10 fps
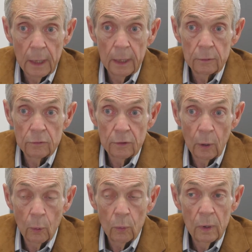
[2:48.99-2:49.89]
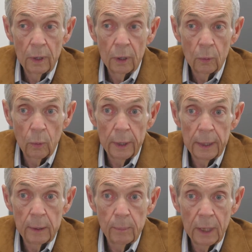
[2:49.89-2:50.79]
And so when
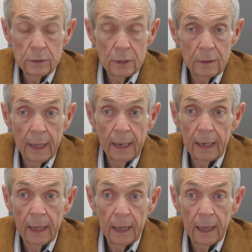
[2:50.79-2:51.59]
he mentioned that,